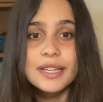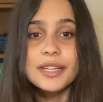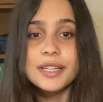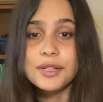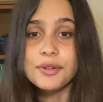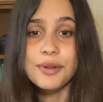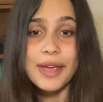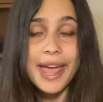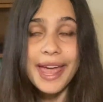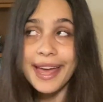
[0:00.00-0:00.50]

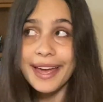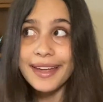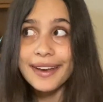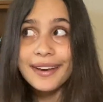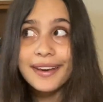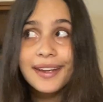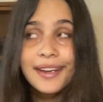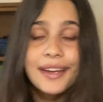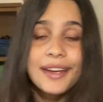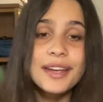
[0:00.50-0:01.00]
You can.
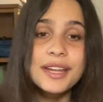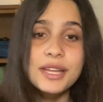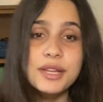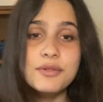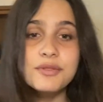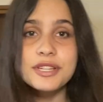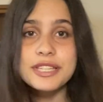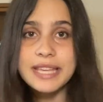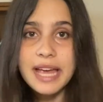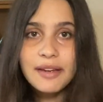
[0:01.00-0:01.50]
You
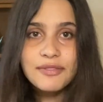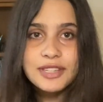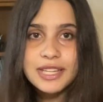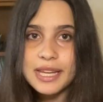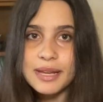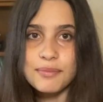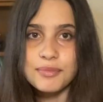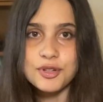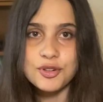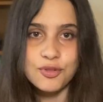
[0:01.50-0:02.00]
just have to
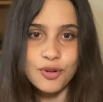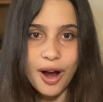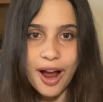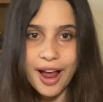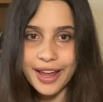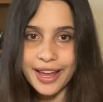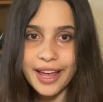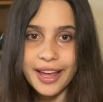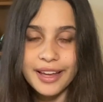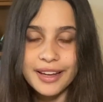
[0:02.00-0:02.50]
keep
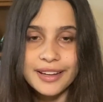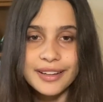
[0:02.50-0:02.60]
trying.